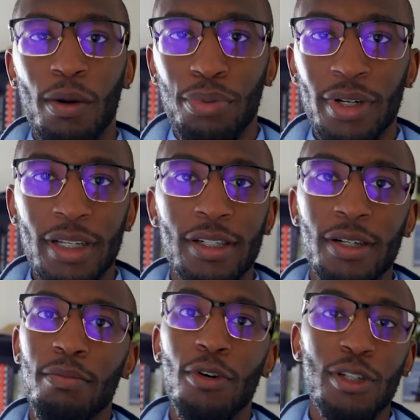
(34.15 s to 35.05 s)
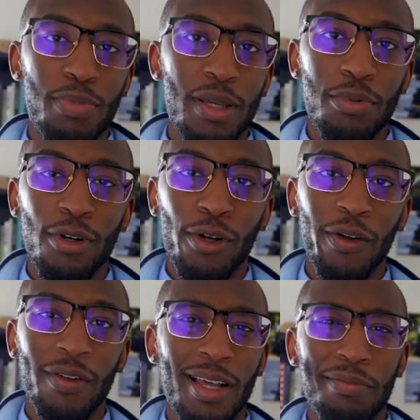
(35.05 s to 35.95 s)
I'm pretty sure most people
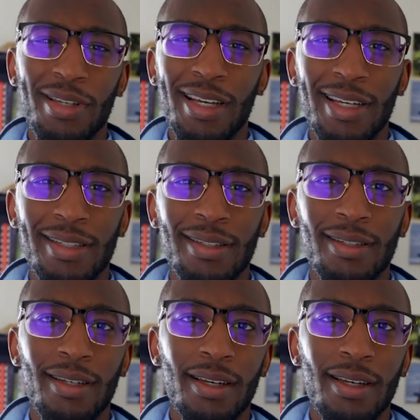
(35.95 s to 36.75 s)
agree with that because